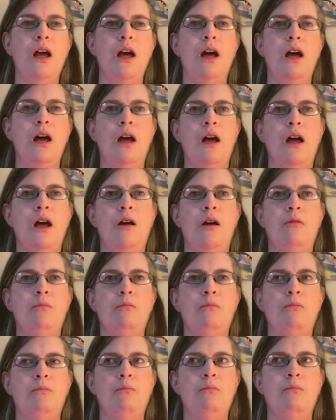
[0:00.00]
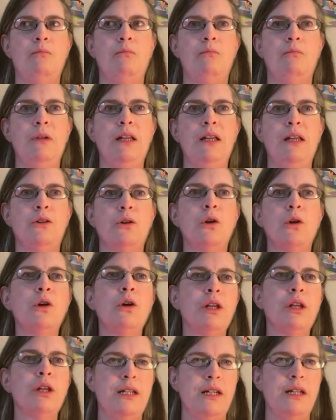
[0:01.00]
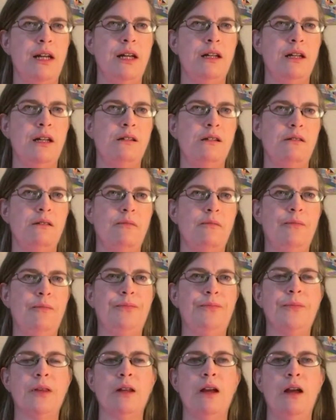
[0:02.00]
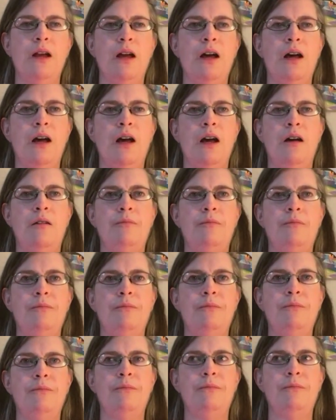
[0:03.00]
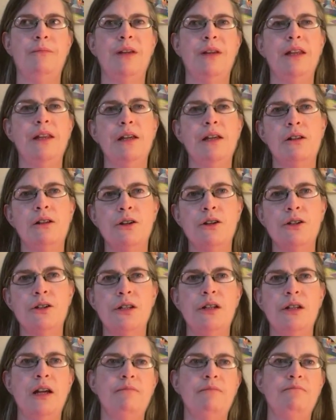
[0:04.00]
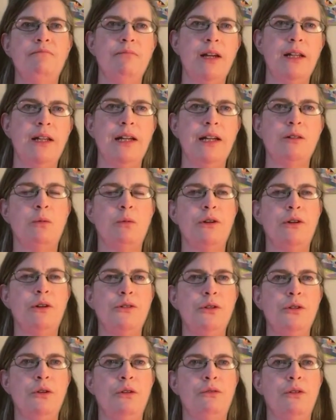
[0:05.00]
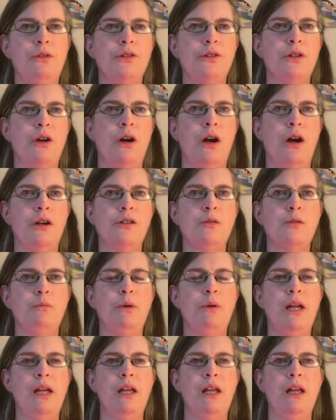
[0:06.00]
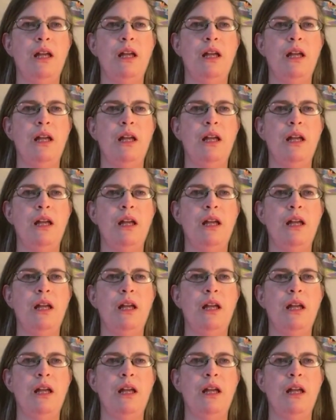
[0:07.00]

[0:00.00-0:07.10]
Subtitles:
in the early days. Kelly Clarkson, I liked one or two of her songs, but